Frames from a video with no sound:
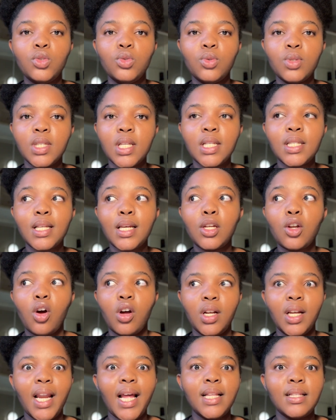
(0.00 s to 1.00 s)
uses an
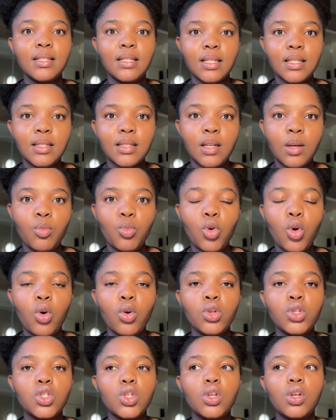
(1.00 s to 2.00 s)
online system
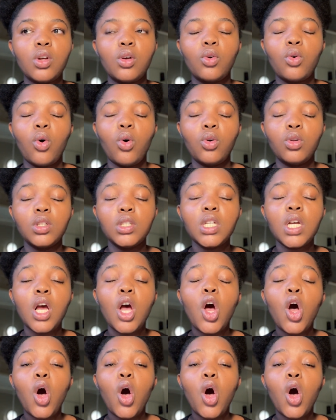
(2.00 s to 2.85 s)
called Court